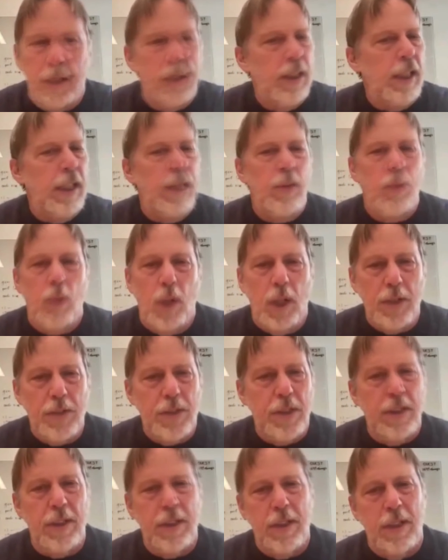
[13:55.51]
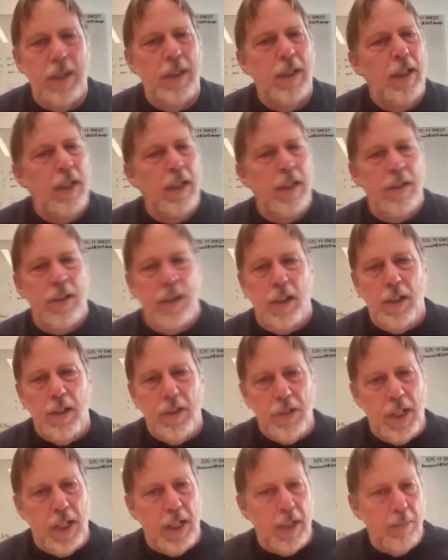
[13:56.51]
It wasn't,
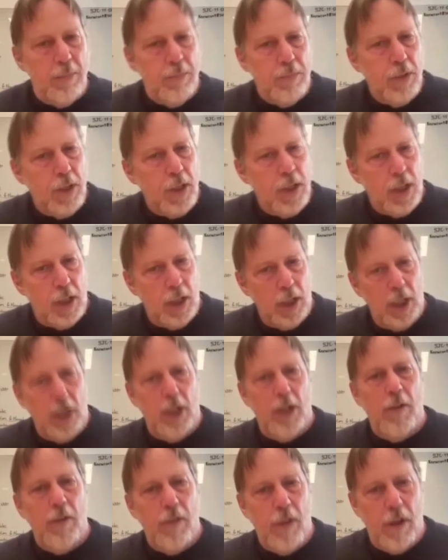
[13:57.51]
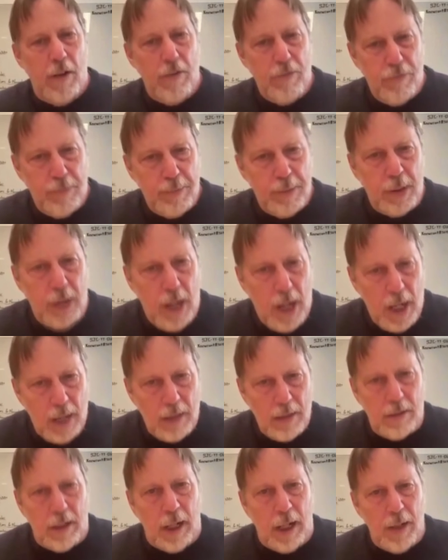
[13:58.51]
there's a curve of
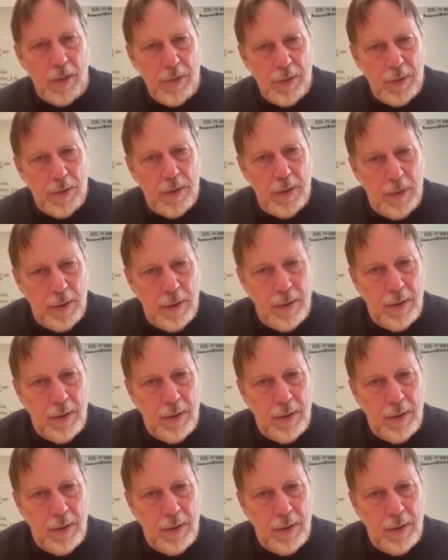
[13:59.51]
progress.